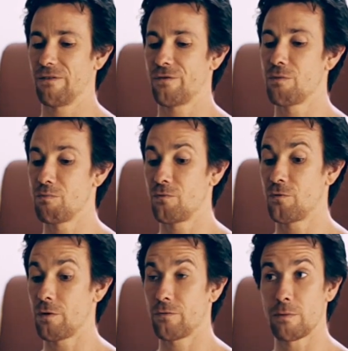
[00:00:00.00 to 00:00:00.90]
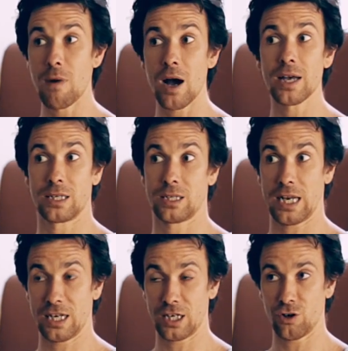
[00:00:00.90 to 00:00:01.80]
For my
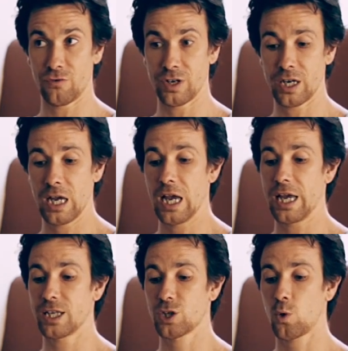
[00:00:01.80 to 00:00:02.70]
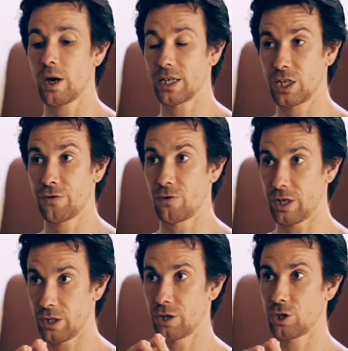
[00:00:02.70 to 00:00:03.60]
understanding of it, it's quite
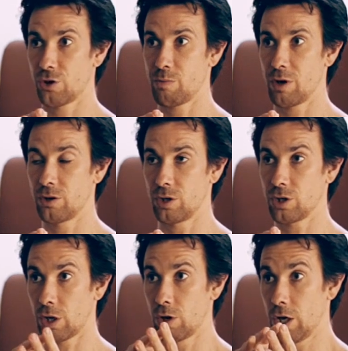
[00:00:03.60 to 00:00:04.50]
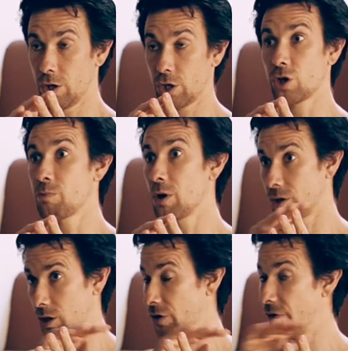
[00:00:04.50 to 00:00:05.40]
different in those three poses. So those three
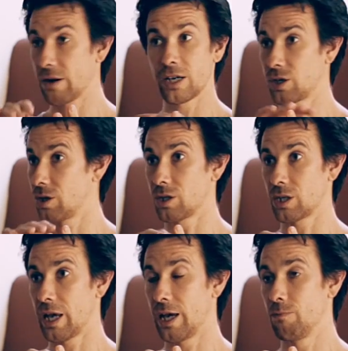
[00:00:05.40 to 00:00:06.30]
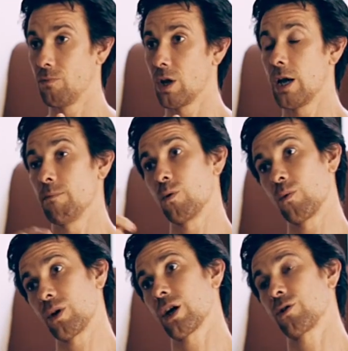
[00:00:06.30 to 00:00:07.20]
poses, the foundation's the same. But
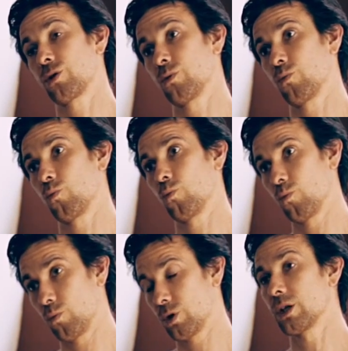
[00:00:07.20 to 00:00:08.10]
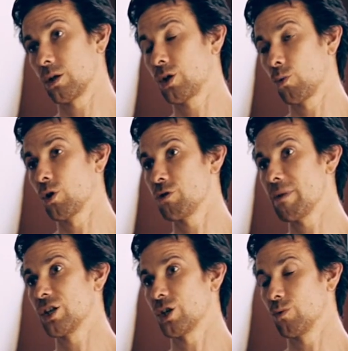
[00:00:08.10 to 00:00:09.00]
when we go to the one you
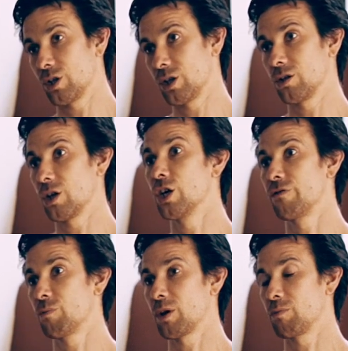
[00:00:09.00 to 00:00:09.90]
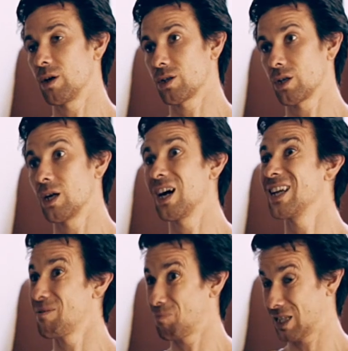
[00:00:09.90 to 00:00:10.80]
mentioned, which is Urdhva Padmasana,
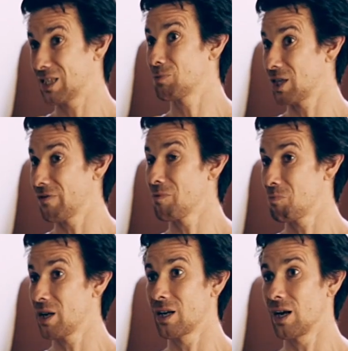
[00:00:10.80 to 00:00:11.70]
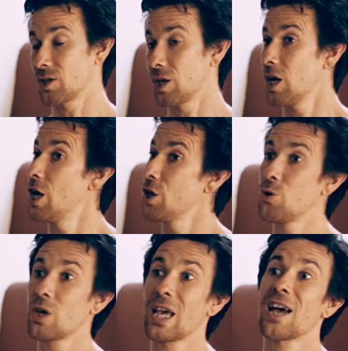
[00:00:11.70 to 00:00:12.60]
and then specifically Pindasana,
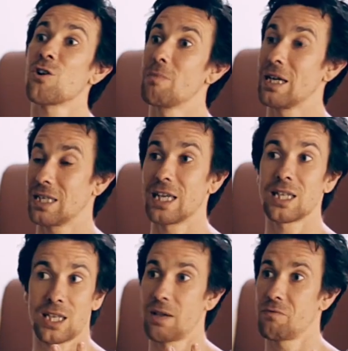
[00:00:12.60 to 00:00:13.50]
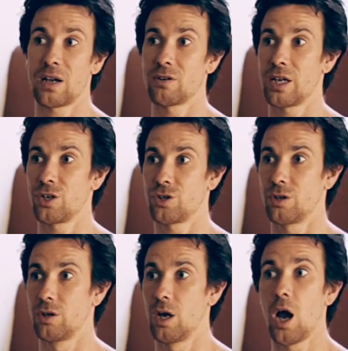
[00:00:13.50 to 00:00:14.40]
you cannot maintain the same
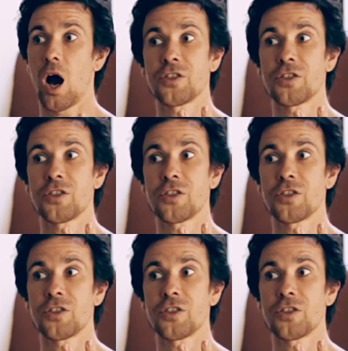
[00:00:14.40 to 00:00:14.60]
foundation. No.